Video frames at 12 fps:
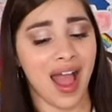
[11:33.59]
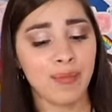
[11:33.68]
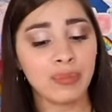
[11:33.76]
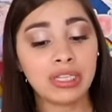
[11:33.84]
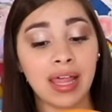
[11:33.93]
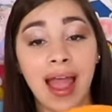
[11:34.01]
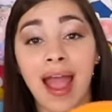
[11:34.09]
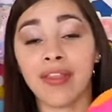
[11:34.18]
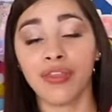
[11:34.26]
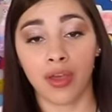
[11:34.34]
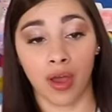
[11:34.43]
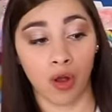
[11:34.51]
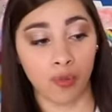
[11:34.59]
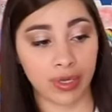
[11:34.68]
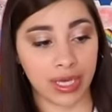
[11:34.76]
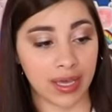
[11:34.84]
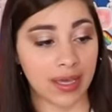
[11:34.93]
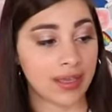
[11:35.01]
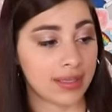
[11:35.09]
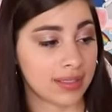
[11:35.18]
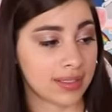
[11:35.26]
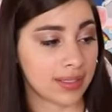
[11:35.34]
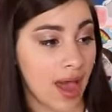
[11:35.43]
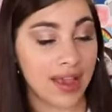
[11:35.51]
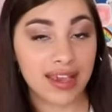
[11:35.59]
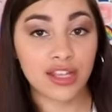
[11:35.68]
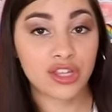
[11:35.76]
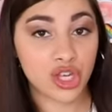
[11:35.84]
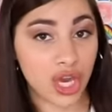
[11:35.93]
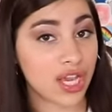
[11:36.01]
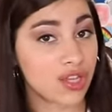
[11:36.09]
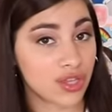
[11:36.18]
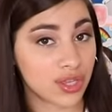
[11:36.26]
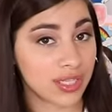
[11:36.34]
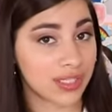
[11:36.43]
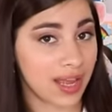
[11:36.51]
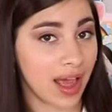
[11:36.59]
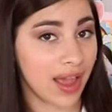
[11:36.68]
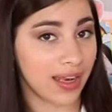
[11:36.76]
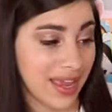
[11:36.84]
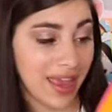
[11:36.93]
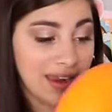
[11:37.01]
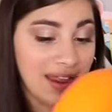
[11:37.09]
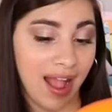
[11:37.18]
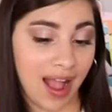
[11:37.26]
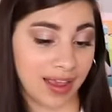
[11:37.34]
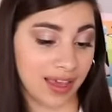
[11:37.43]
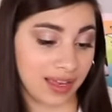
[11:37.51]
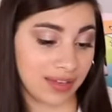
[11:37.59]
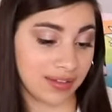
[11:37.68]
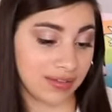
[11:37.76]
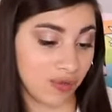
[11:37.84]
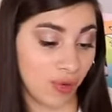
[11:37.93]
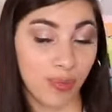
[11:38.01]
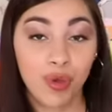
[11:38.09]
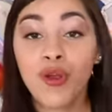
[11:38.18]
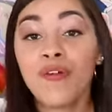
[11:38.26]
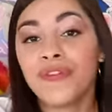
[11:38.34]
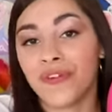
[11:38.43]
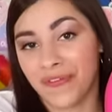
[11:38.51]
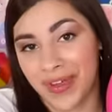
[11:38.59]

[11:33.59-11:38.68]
I'm glad though, because I can change the design and I can remove the